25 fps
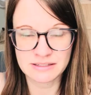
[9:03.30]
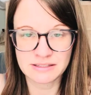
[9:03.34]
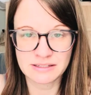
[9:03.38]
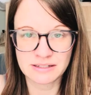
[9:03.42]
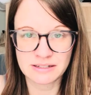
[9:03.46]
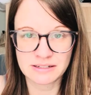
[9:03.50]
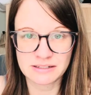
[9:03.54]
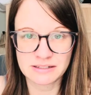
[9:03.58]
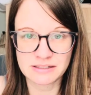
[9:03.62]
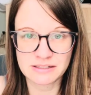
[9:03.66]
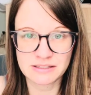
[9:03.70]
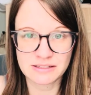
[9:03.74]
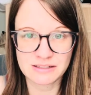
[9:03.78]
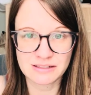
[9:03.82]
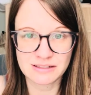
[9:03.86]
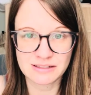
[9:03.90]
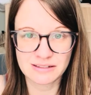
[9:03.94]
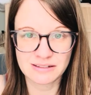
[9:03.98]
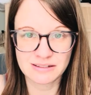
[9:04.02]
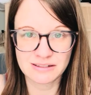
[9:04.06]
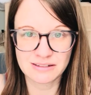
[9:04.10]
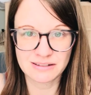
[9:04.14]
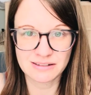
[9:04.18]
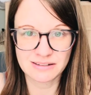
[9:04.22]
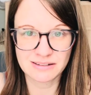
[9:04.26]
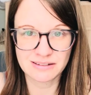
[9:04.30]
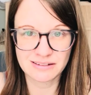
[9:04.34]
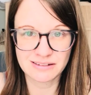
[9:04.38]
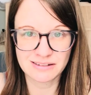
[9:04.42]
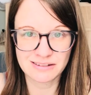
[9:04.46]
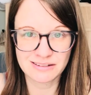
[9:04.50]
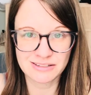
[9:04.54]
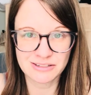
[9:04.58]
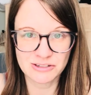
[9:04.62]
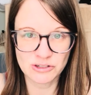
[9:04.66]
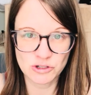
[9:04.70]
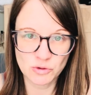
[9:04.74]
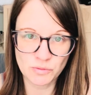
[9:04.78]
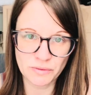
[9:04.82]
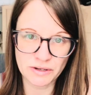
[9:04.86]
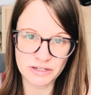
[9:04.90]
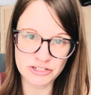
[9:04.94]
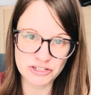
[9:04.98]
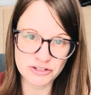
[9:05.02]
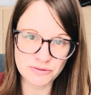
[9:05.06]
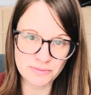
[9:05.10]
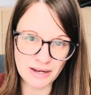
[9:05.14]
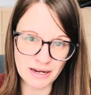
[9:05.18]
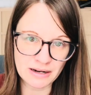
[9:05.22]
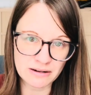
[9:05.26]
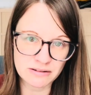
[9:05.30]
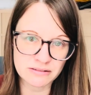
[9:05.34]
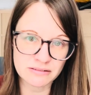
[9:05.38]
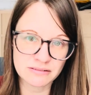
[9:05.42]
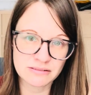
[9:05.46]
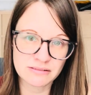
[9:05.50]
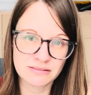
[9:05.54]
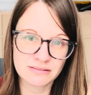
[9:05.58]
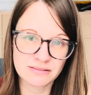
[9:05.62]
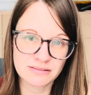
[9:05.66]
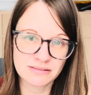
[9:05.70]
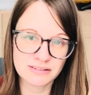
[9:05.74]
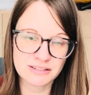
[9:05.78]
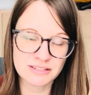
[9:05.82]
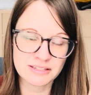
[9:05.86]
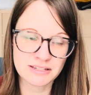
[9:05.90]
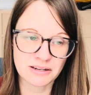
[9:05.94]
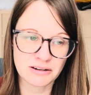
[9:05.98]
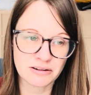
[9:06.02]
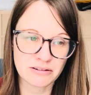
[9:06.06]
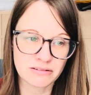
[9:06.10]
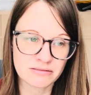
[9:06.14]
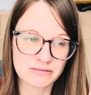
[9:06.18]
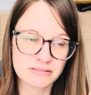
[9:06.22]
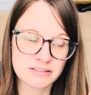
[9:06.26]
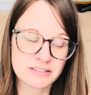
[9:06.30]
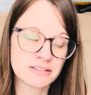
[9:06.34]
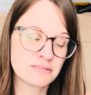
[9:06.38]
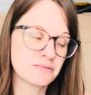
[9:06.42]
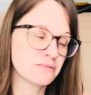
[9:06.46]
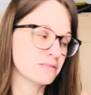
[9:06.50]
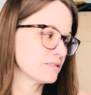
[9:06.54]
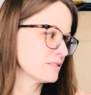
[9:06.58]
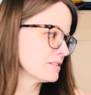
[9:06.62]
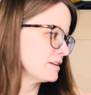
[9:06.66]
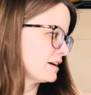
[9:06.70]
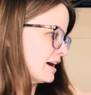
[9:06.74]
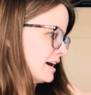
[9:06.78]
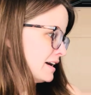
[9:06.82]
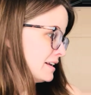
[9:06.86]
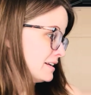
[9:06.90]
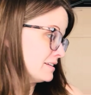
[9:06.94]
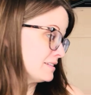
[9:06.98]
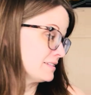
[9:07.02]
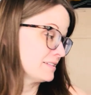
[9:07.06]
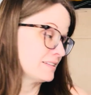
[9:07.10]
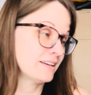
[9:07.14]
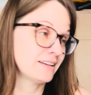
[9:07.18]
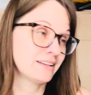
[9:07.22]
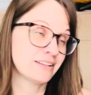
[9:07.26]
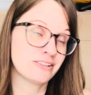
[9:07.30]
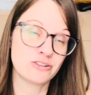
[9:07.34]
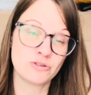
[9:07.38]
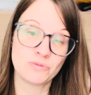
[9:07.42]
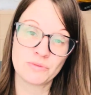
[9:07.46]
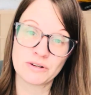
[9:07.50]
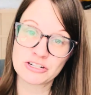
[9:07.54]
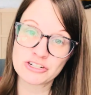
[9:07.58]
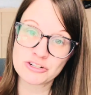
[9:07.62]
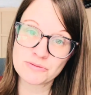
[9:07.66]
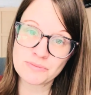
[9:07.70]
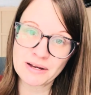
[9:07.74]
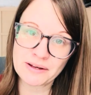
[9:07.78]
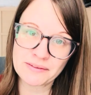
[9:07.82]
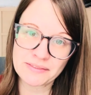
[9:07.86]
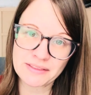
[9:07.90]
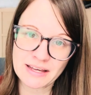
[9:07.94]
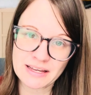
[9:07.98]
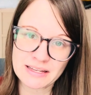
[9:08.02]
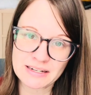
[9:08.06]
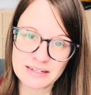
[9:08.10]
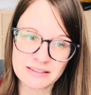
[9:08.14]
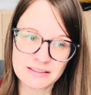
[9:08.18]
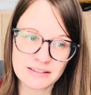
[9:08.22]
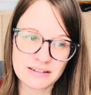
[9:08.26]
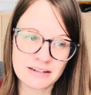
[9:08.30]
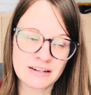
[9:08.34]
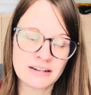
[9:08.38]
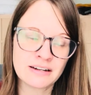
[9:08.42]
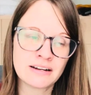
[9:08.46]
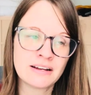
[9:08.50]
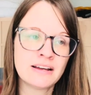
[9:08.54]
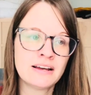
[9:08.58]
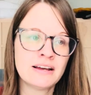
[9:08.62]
think too much about, so I didn't think too much about that either.